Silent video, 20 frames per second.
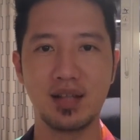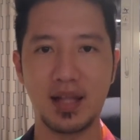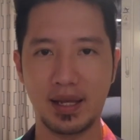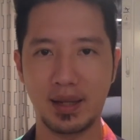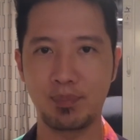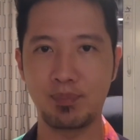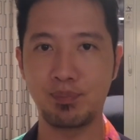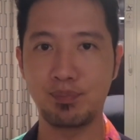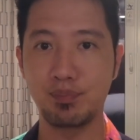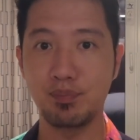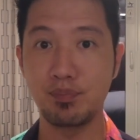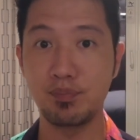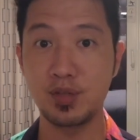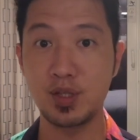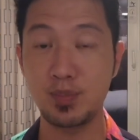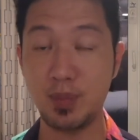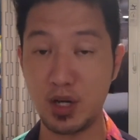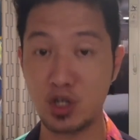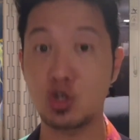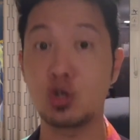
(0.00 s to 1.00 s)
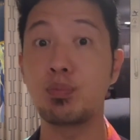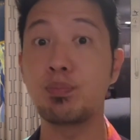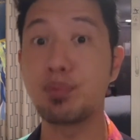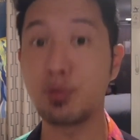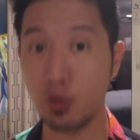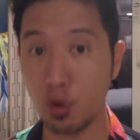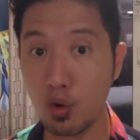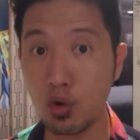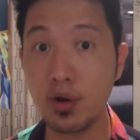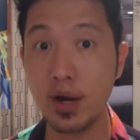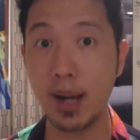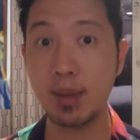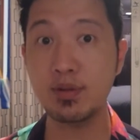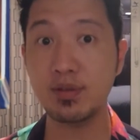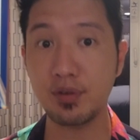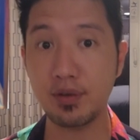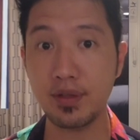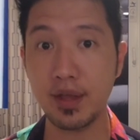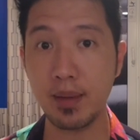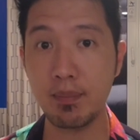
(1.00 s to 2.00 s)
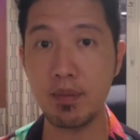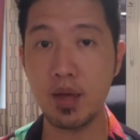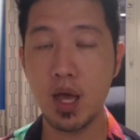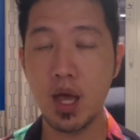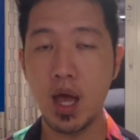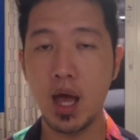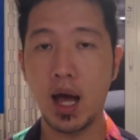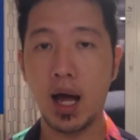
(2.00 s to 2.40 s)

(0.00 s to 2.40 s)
like special programs for them.